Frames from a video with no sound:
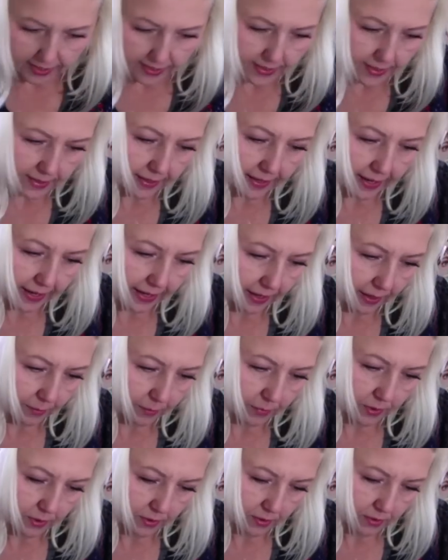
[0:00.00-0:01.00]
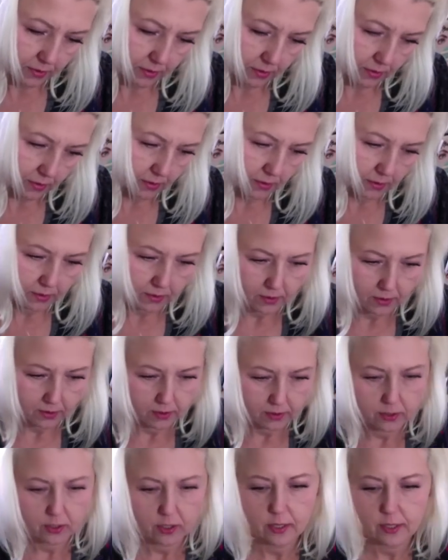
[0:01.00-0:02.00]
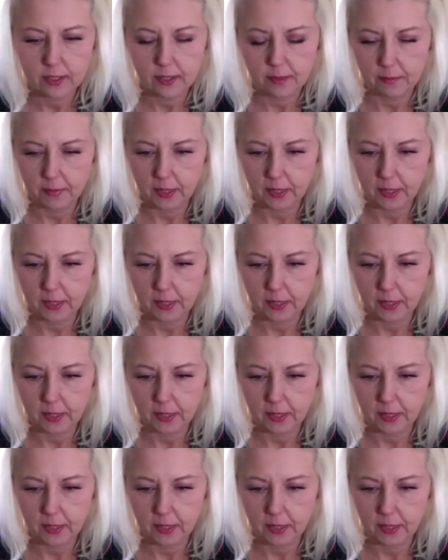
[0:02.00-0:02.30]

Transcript: has a name. Just a